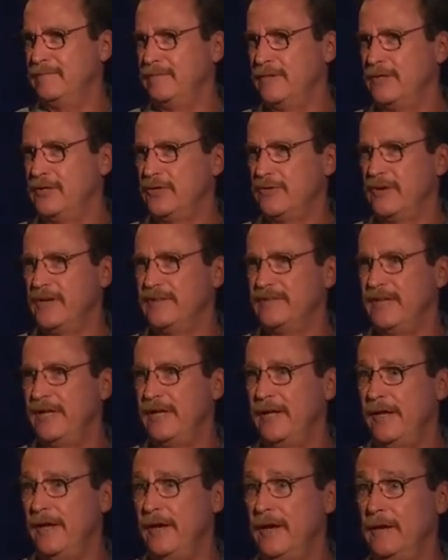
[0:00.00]

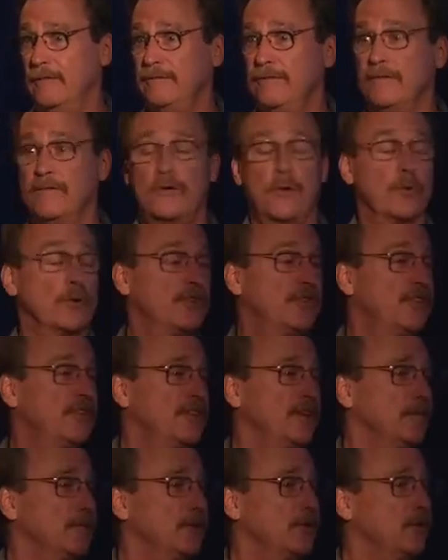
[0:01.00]
Interestingly enough, of course,
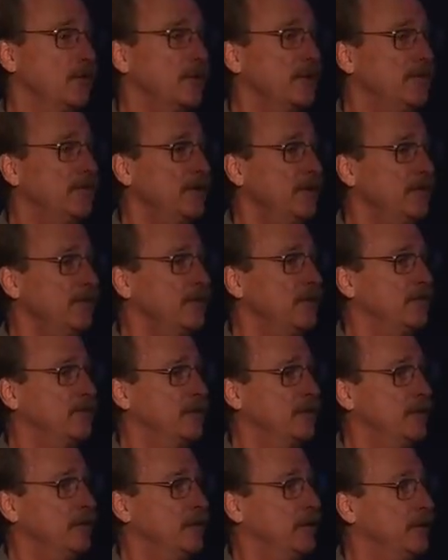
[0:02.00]
December 25th is
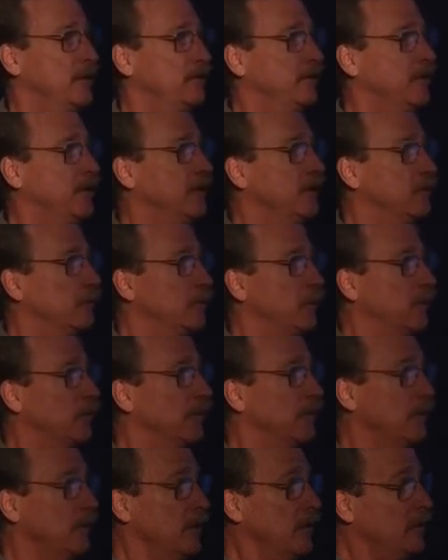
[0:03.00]
the nativity or birth
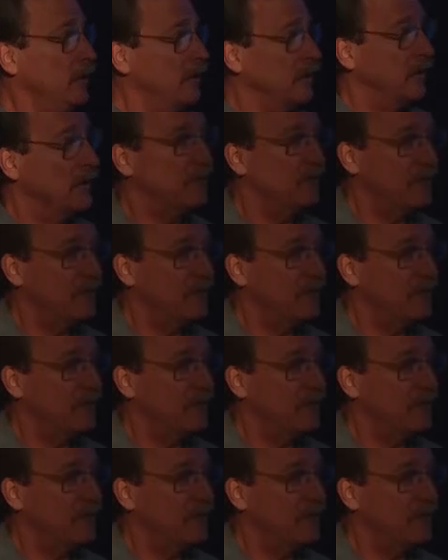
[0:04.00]
that's